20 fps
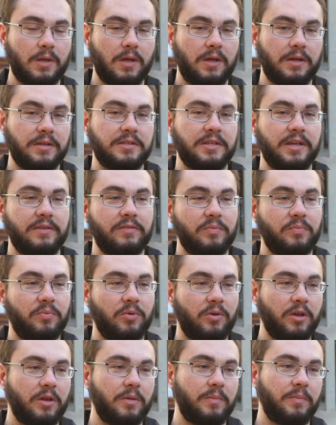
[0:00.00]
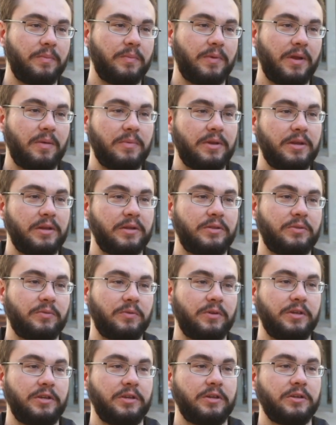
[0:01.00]
uh, David Pulliam, and I've been here
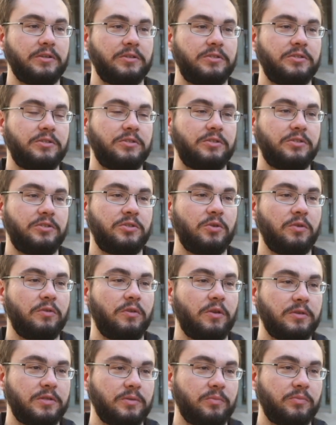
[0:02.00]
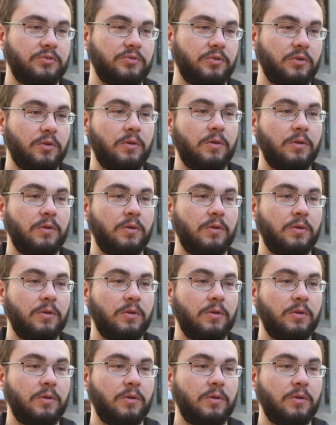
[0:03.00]
three years, two of those in patrol.